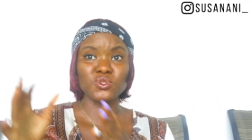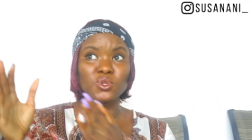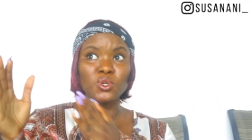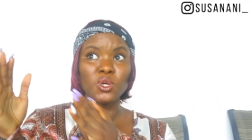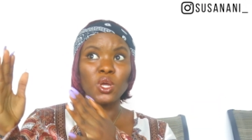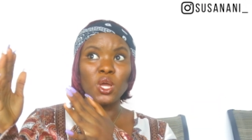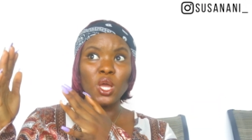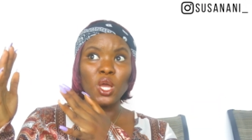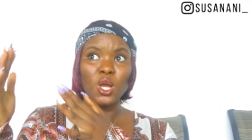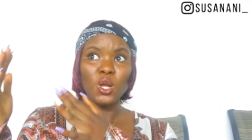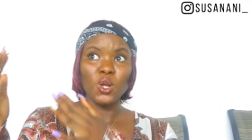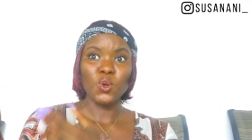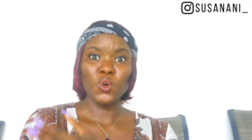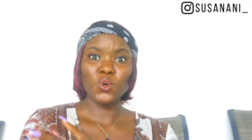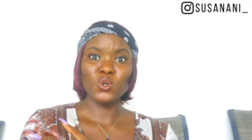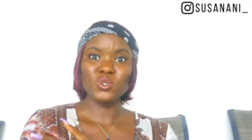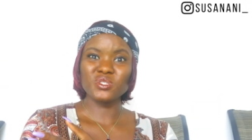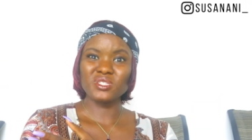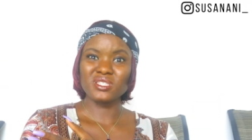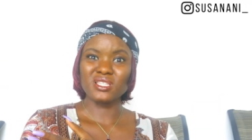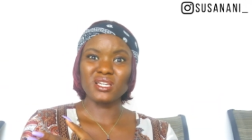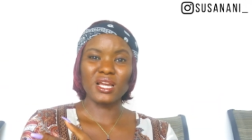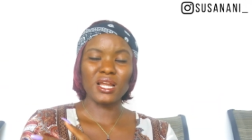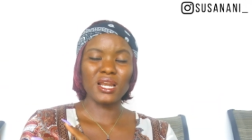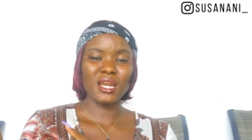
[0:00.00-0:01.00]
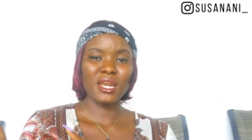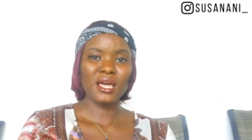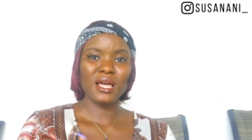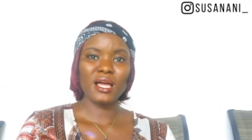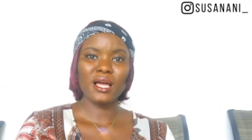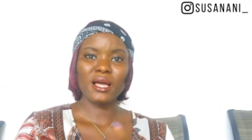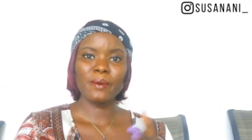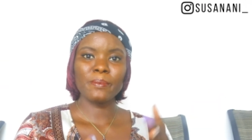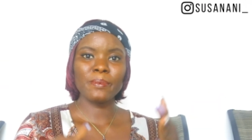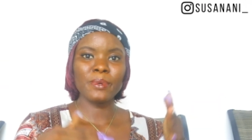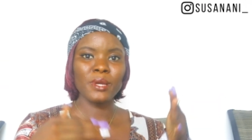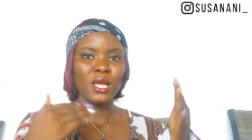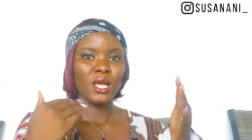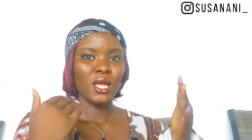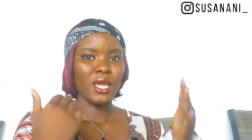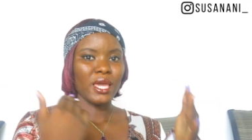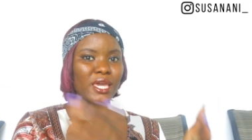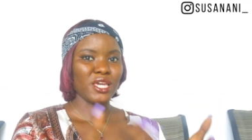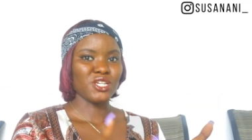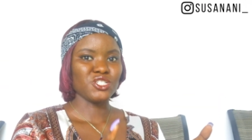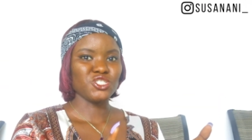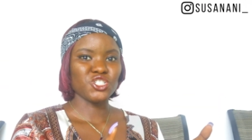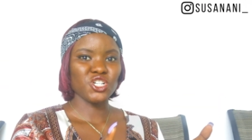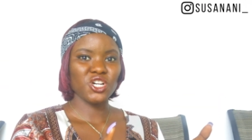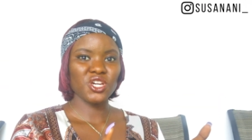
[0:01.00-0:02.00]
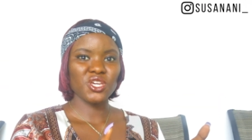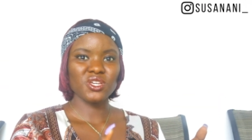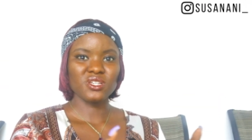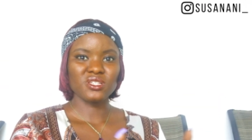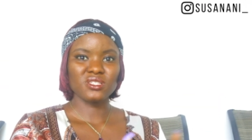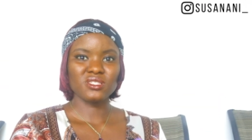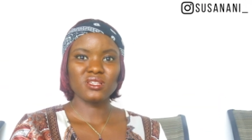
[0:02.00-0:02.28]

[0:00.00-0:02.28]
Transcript: to go to the club enjoy